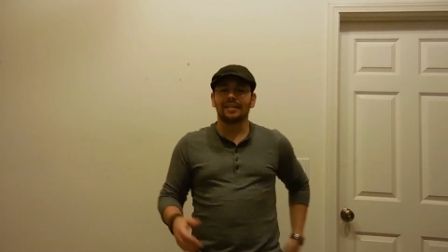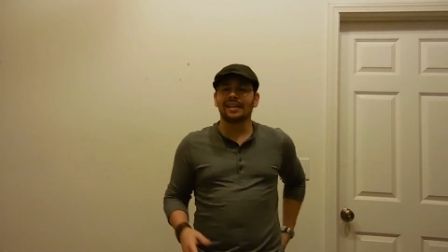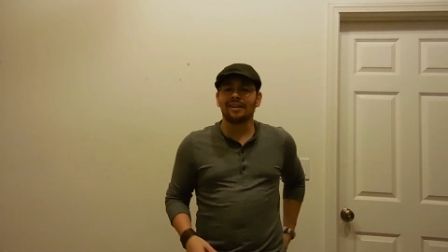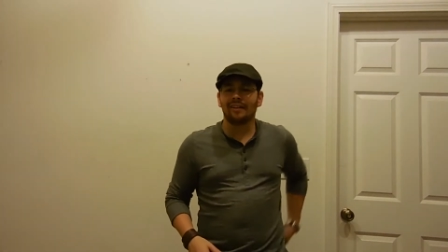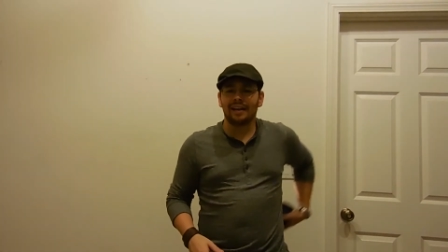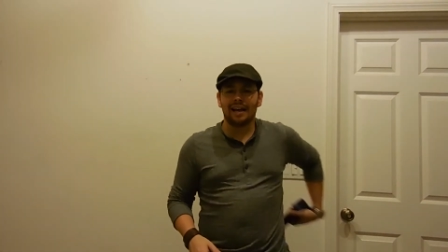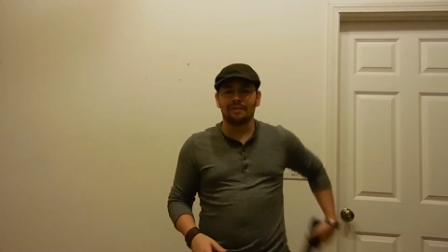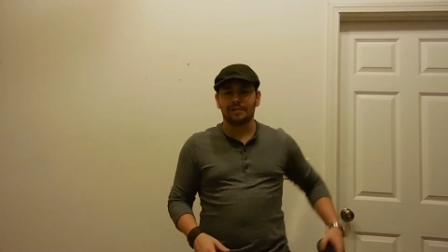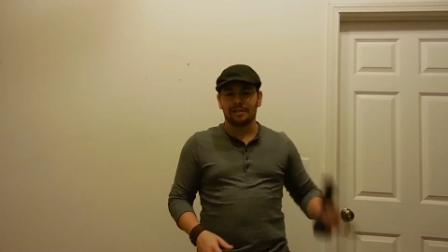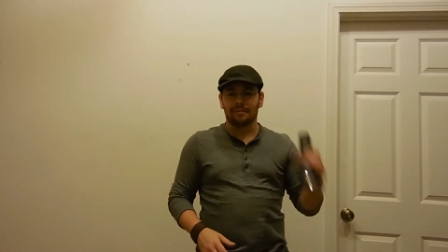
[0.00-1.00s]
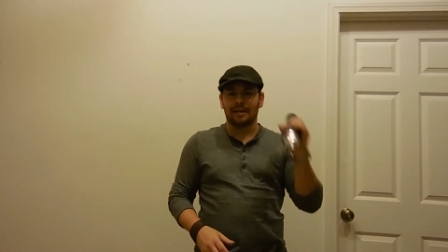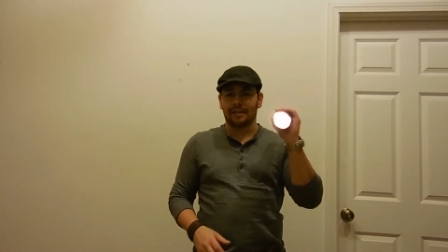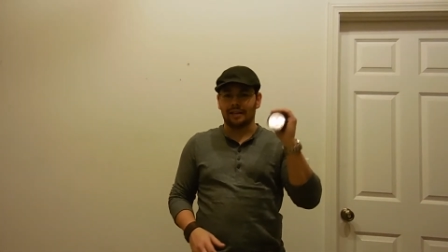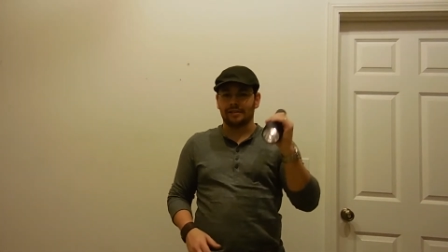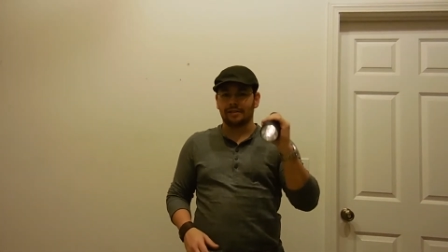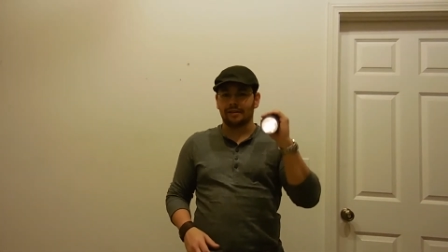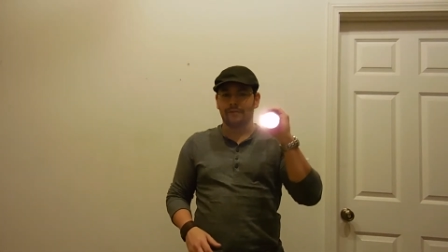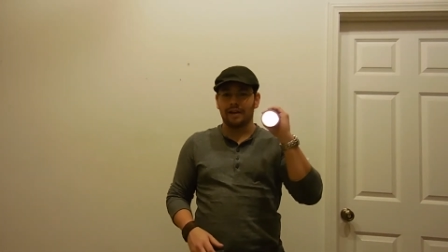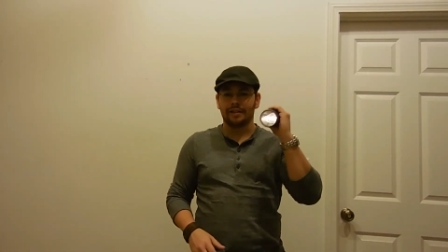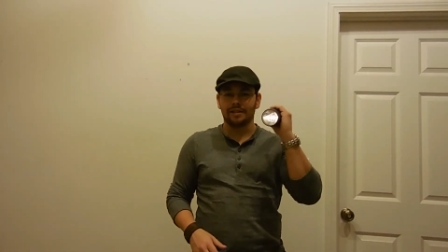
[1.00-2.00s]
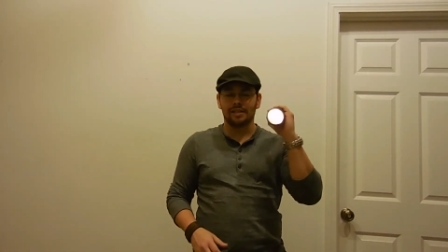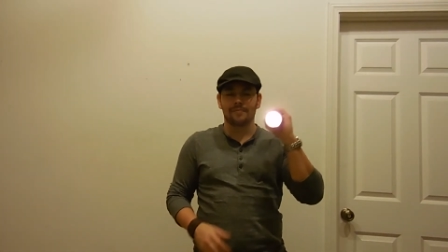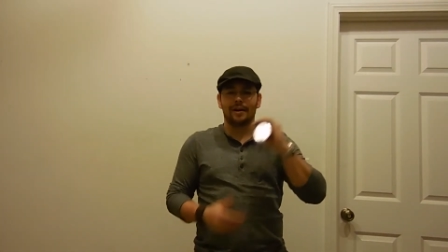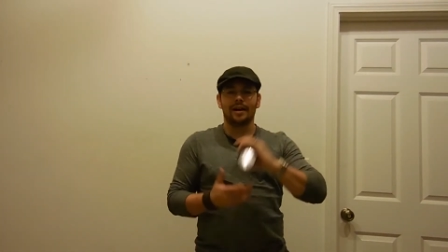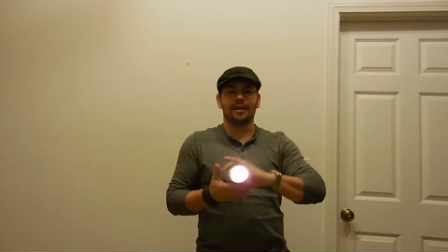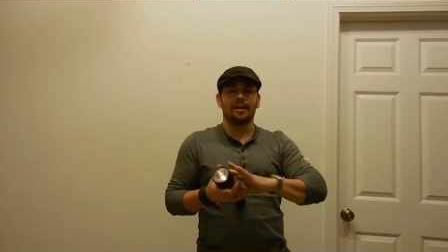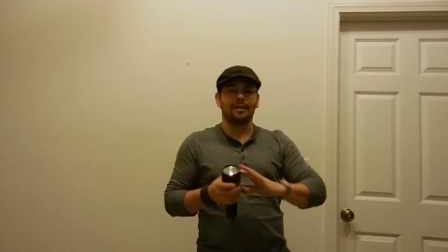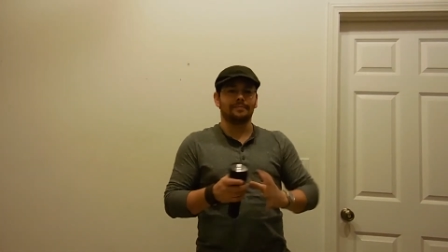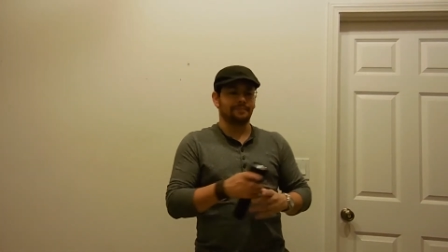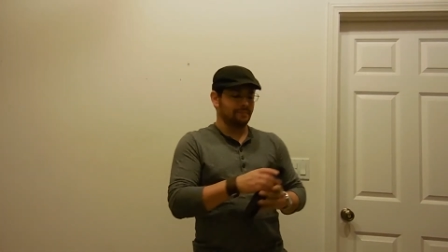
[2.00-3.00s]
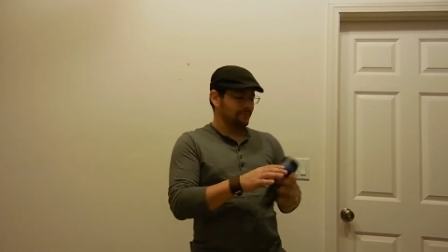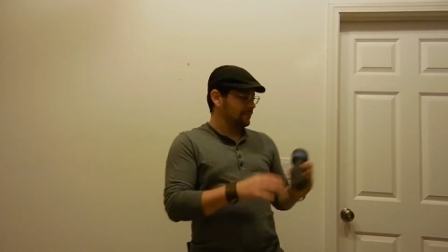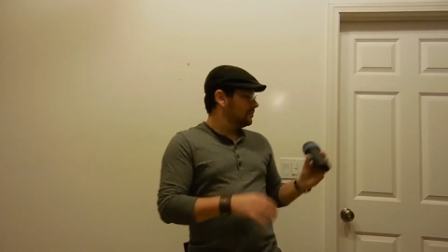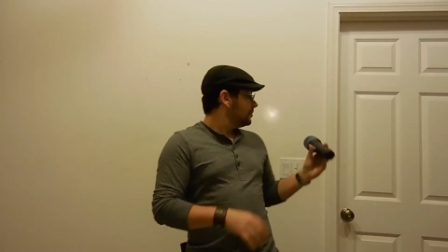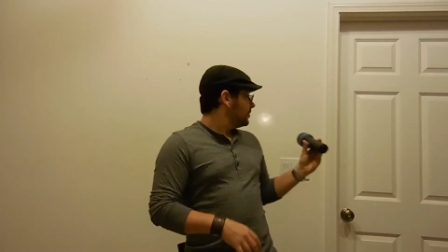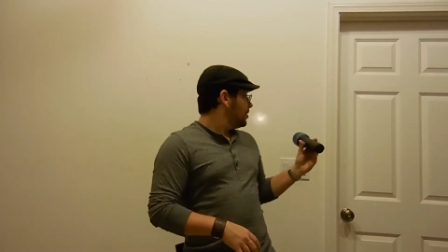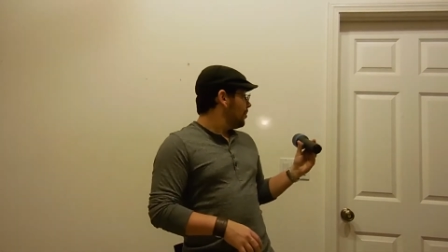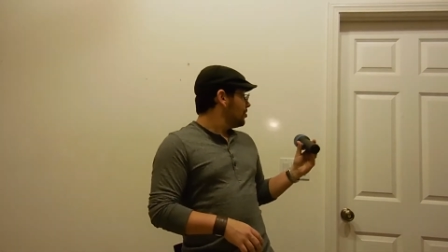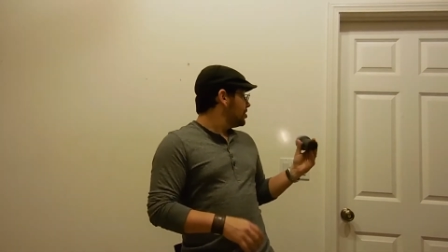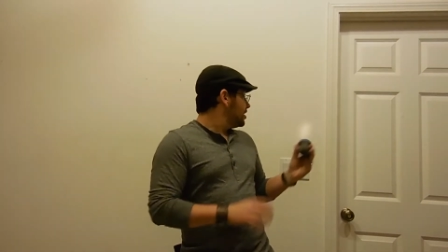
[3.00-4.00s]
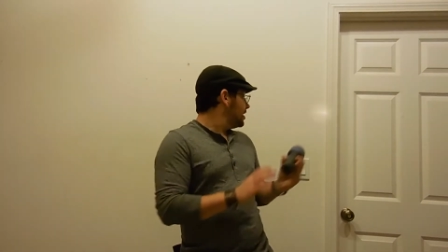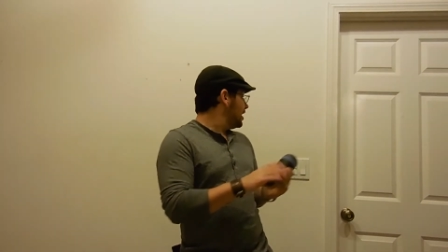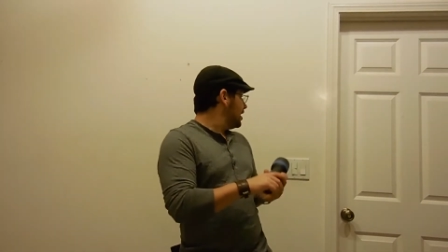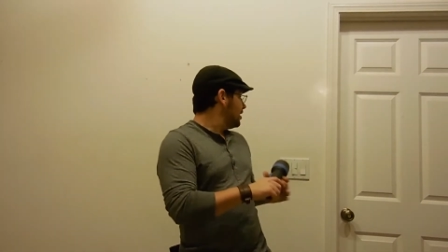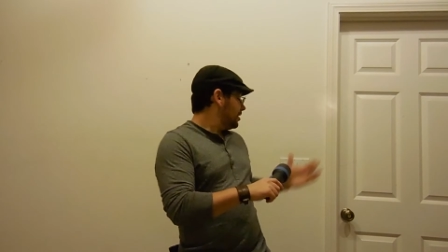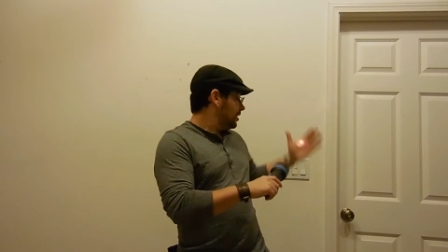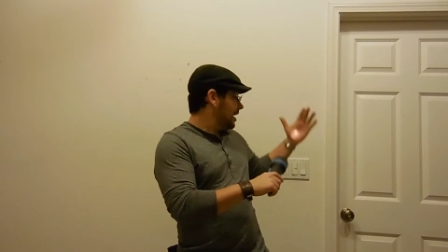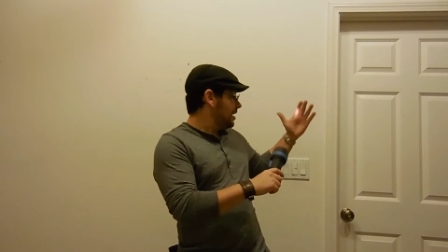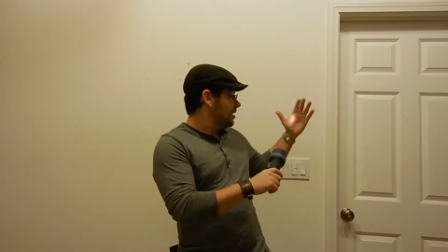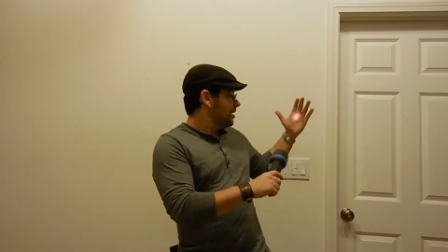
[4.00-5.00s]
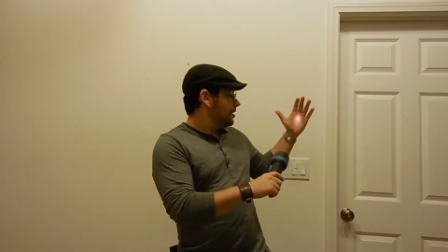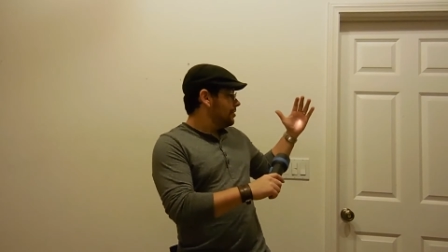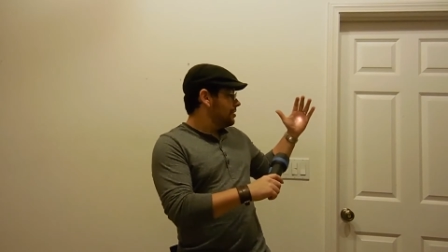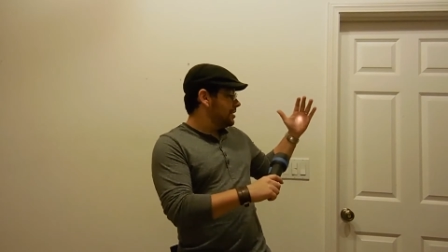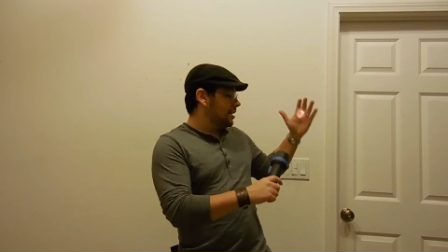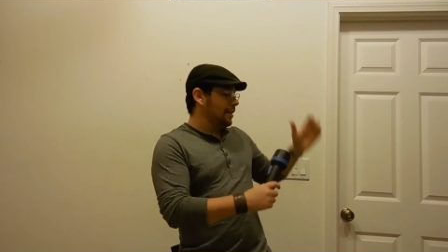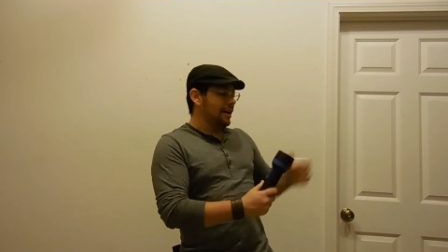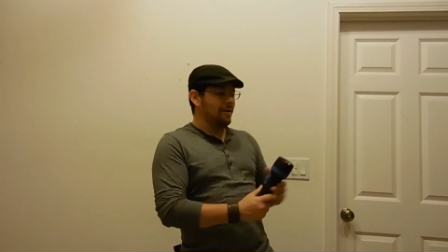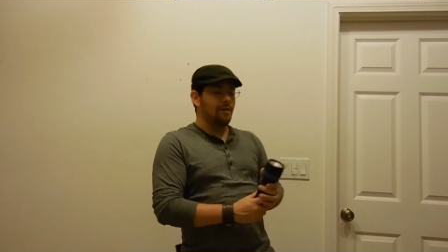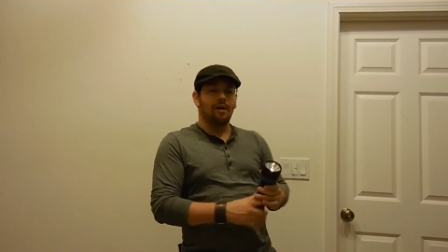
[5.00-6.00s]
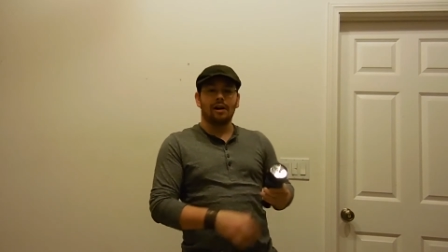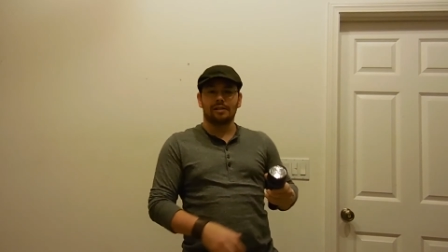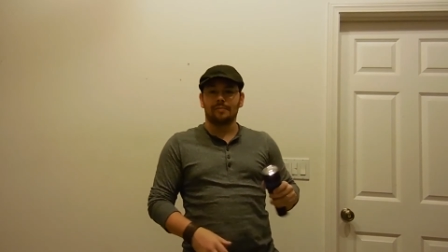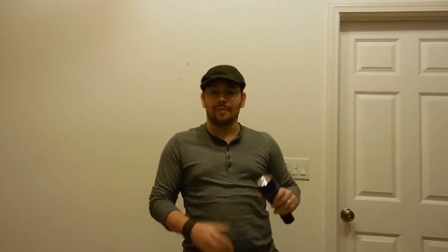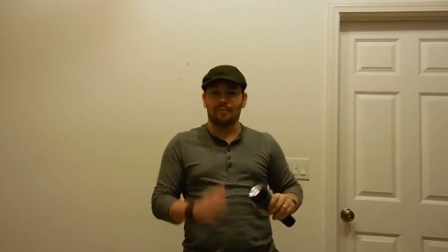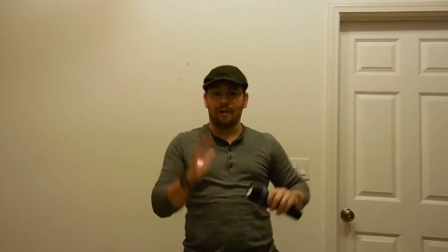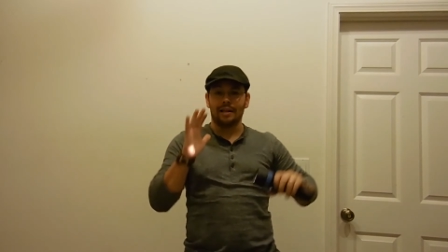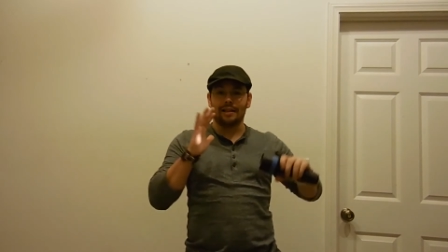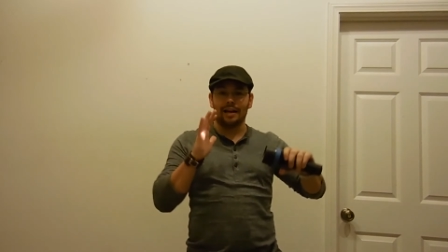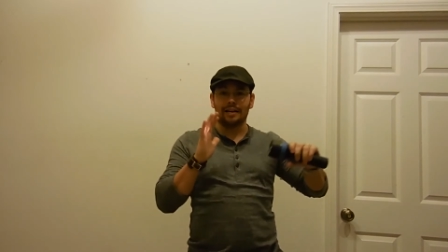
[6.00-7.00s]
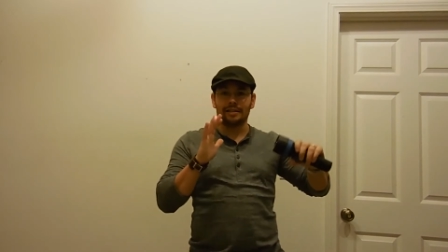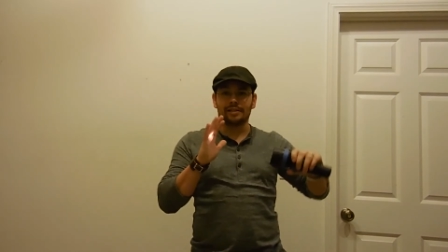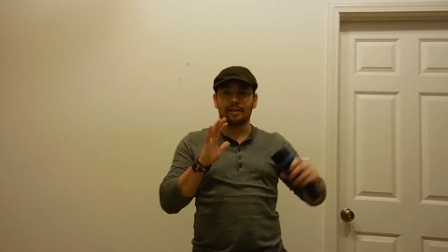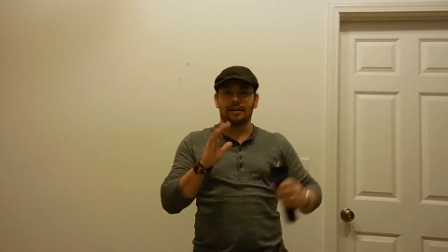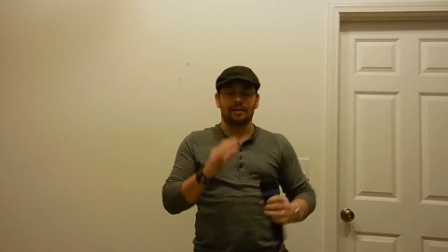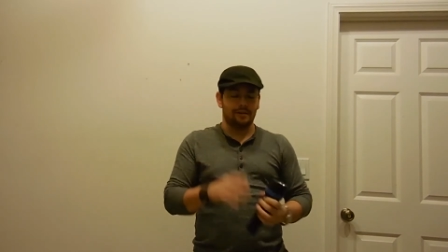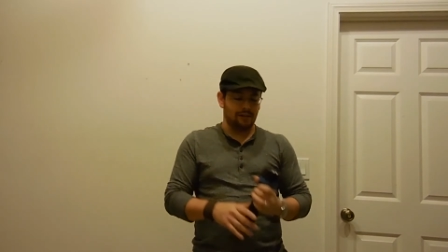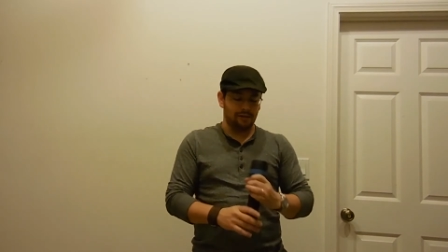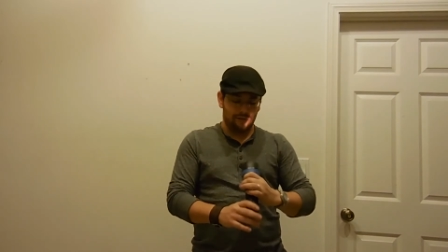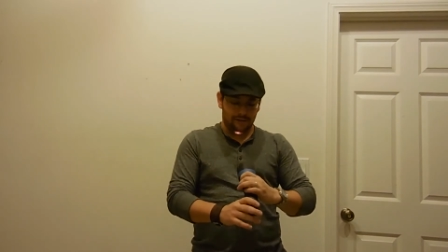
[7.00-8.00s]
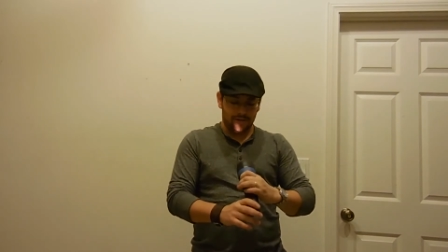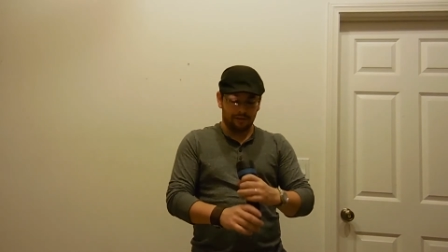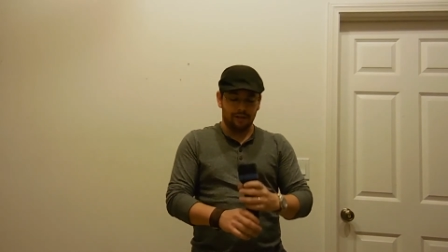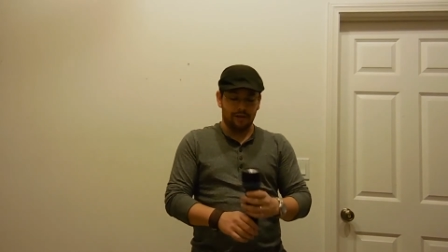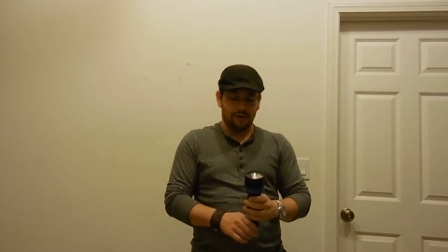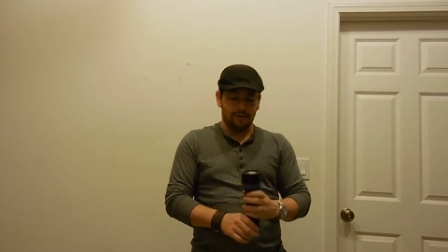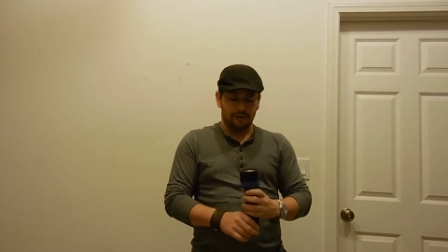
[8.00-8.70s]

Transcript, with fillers: And all I had was something like this, right? This is my emergency light. You can tell how awesome and bright that is. You know,